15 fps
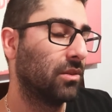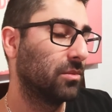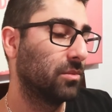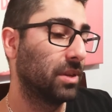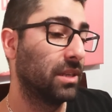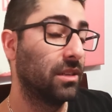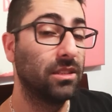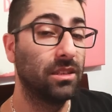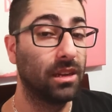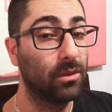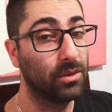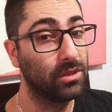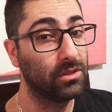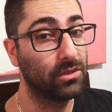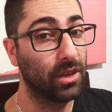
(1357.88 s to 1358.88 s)
I wasn't paying attention. I
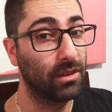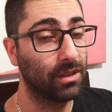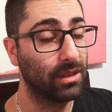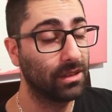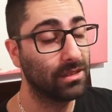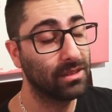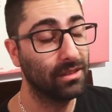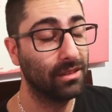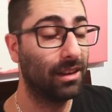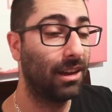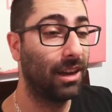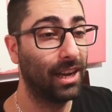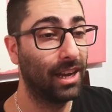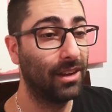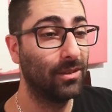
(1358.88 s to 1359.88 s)
wasn't driving, so
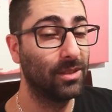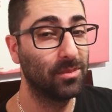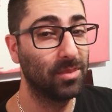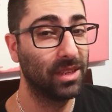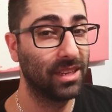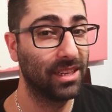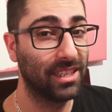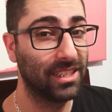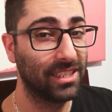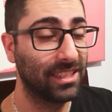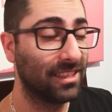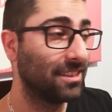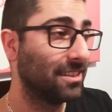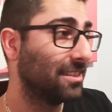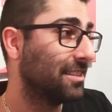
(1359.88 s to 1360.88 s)
I wasn't paying
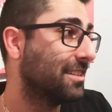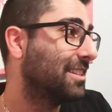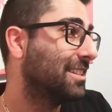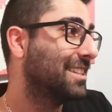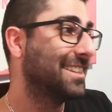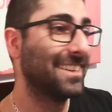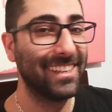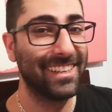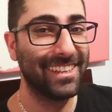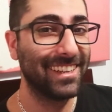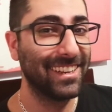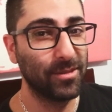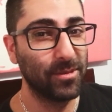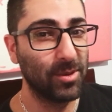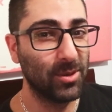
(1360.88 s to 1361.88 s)
attention.
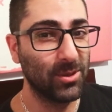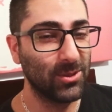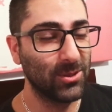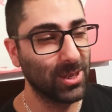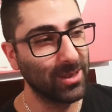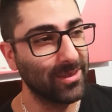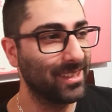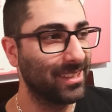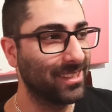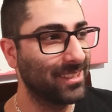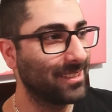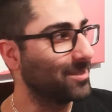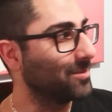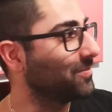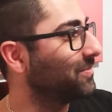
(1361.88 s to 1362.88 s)
I'm always driving,
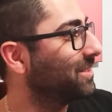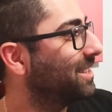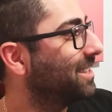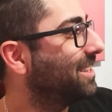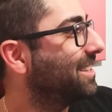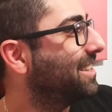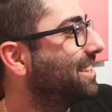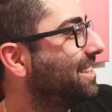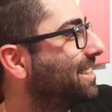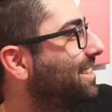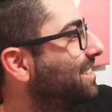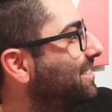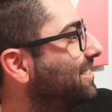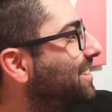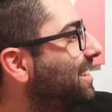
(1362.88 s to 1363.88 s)
so
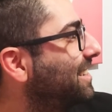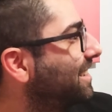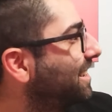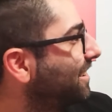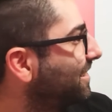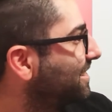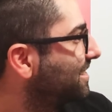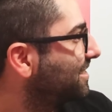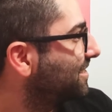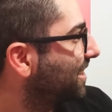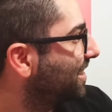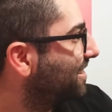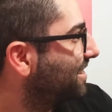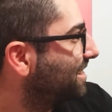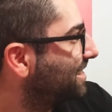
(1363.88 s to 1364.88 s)
it's great that I wasn't
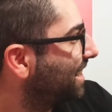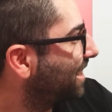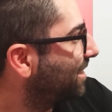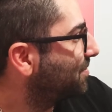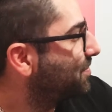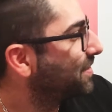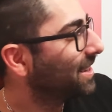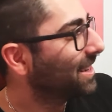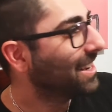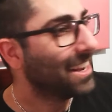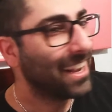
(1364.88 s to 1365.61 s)
driving this time.